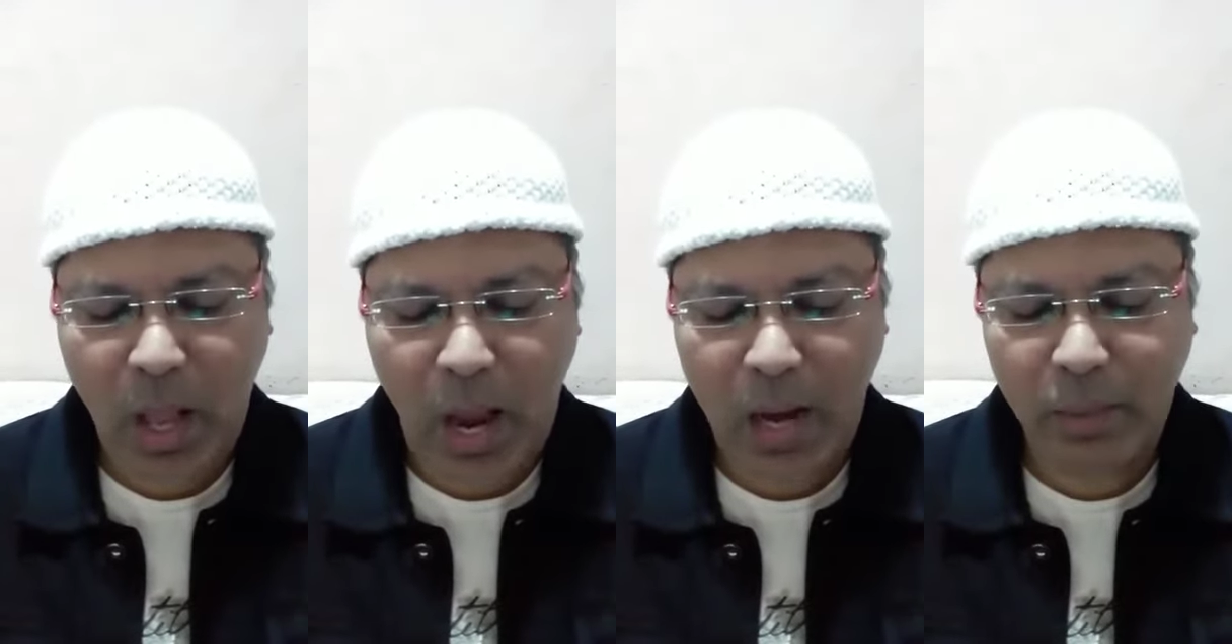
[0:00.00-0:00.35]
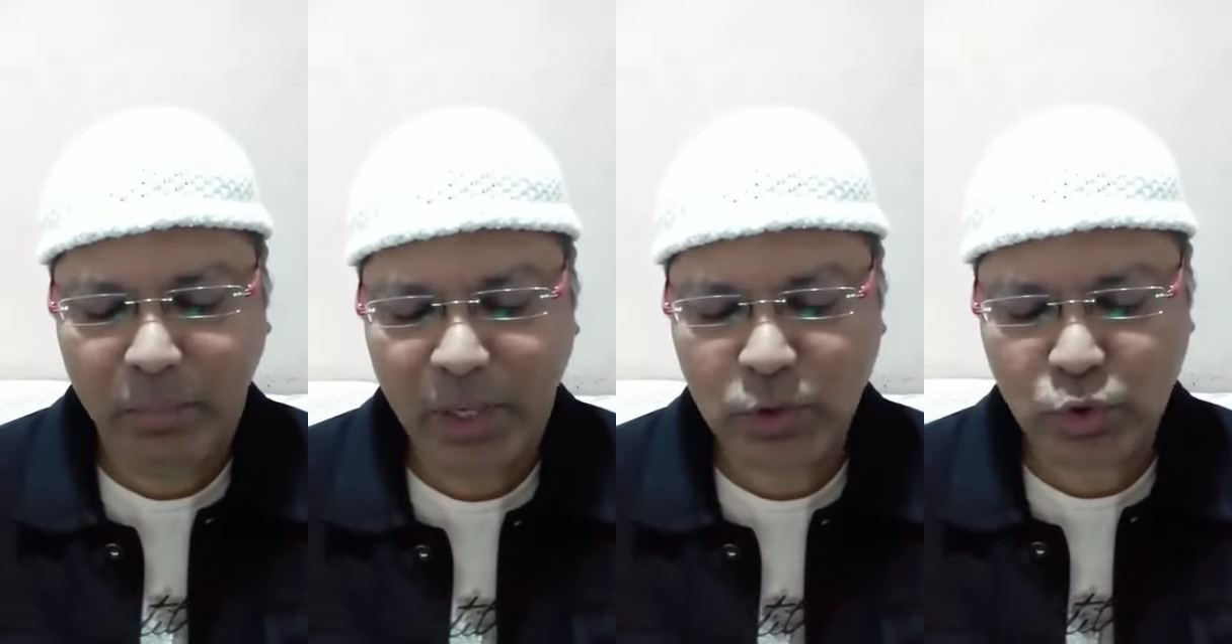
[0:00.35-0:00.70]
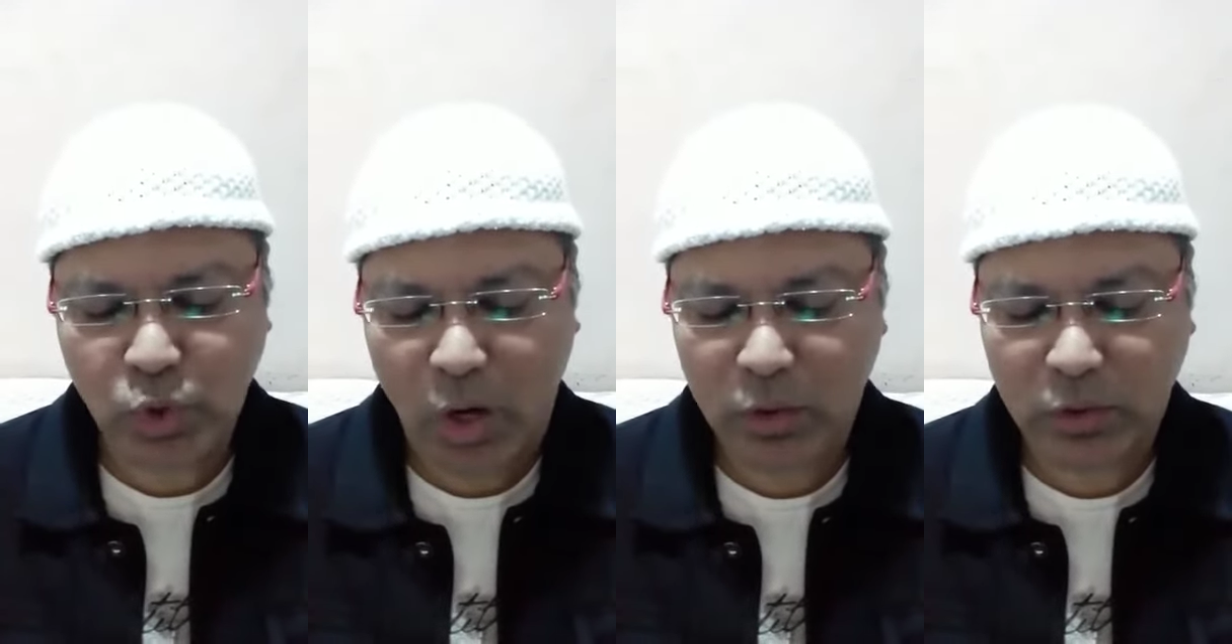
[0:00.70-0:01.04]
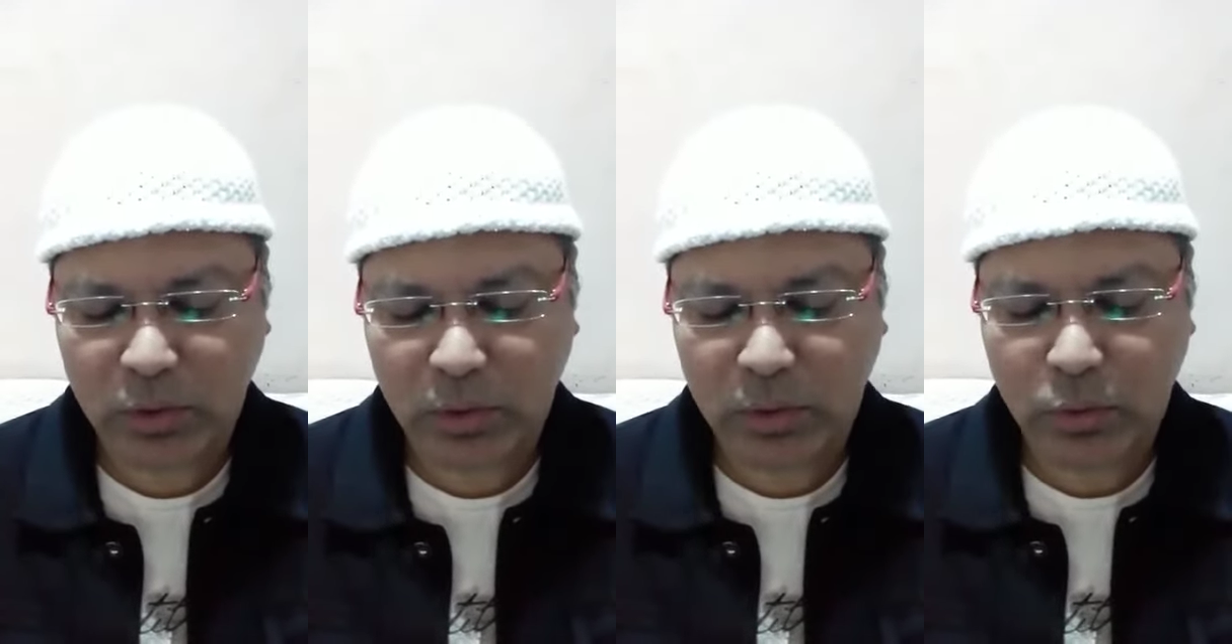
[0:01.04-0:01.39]
and mix
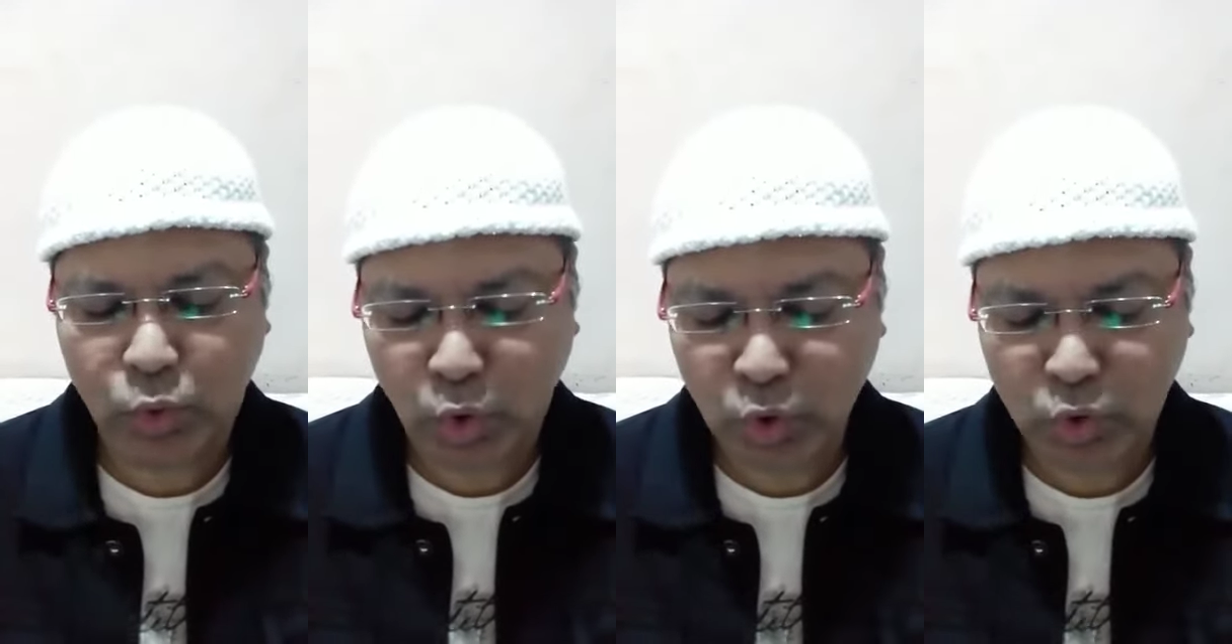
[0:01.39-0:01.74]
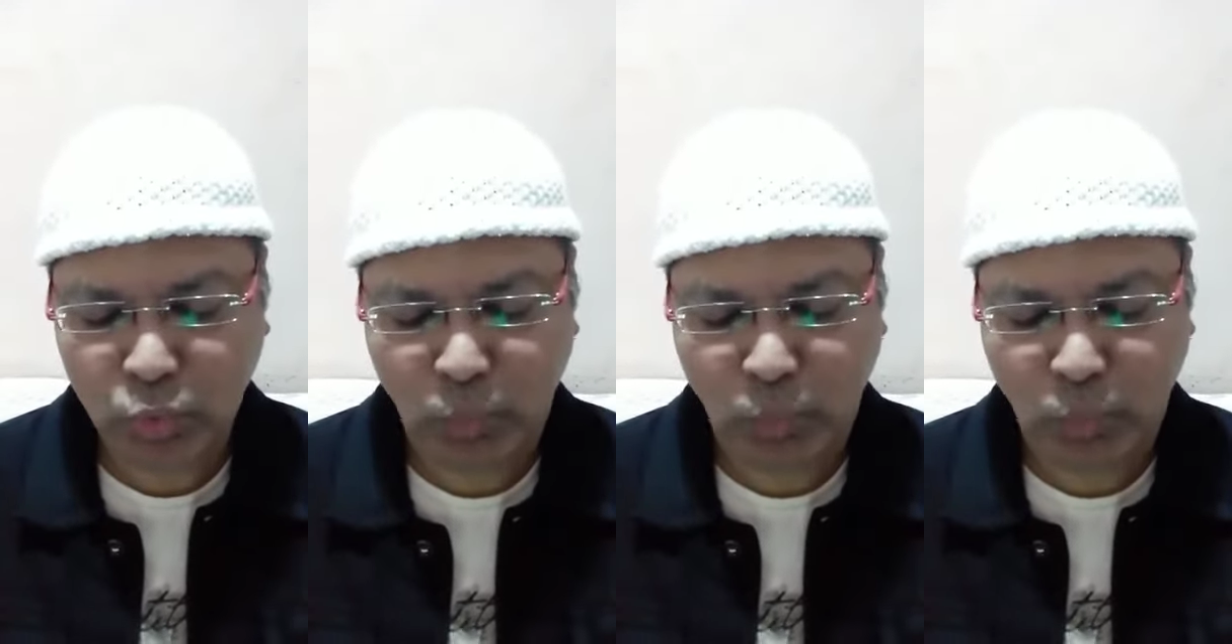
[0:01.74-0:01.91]
not truth